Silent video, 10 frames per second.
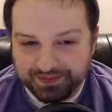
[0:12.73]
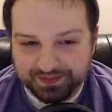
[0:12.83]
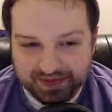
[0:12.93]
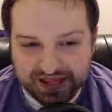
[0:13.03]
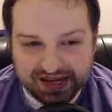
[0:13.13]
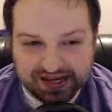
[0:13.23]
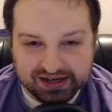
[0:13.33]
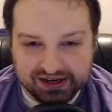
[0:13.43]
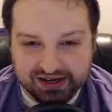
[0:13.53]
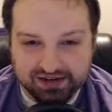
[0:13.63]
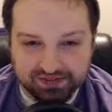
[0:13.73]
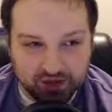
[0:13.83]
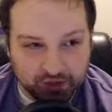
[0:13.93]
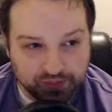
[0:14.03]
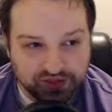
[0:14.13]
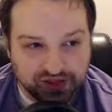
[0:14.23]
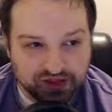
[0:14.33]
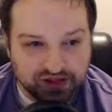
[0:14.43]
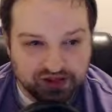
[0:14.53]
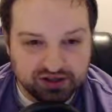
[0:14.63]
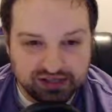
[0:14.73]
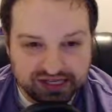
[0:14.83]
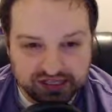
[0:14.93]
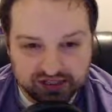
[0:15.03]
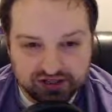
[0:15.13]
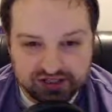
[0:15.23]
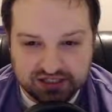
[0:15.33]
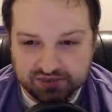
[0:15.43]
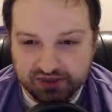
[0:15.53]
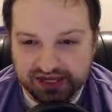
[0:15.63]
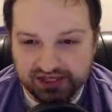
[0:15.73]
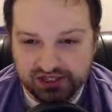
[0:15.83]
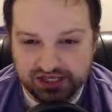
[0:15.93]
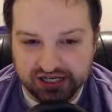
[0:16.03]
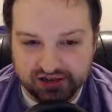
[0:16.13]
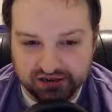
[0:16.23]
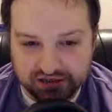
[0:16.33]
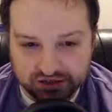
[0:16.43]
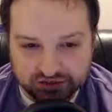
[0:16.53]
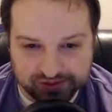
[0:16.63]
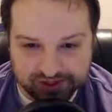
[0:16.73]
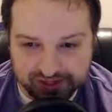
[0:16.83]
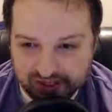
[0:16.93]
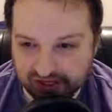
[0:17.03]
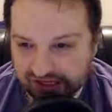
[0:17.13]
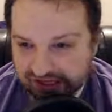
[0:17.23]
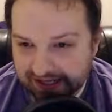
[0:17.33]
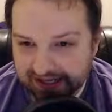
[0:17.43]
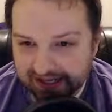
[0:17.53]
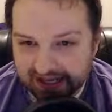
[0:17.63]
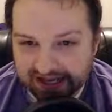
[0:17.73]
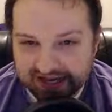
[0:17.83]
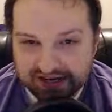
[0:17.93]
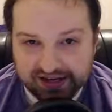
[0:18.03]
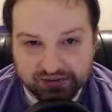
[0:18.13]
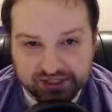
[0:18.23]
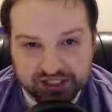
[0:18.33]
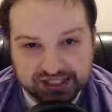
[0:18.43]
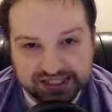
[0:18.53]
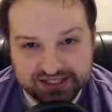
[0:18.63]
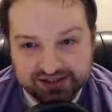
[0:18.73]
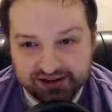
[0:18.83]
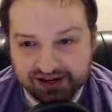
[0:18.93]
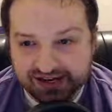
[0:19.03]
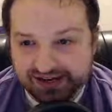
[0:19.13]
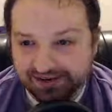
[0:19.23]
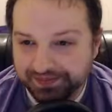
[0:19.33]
And I'll put the link to this page in the description, and we'll just get started.